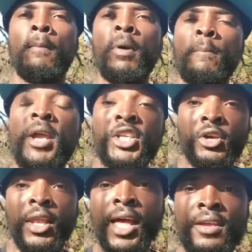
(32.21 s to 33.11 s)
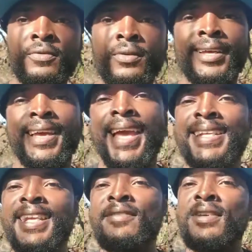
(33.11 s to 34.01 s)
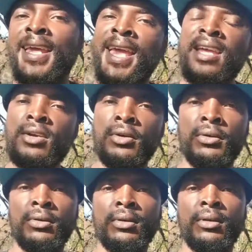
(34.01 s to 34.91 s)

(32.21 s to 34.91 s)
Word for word: but make your life a living hell.